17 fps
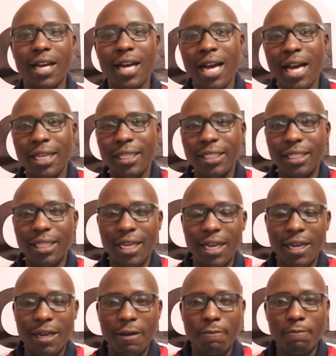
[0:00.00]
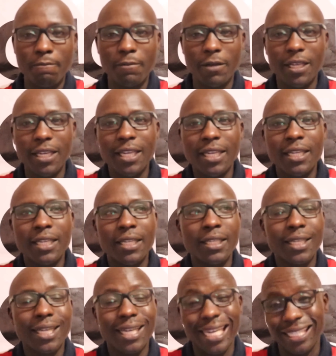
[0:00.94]
at um,
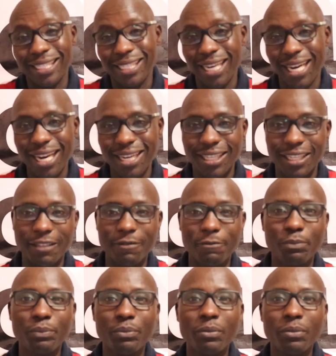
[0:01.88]
in Kasarani.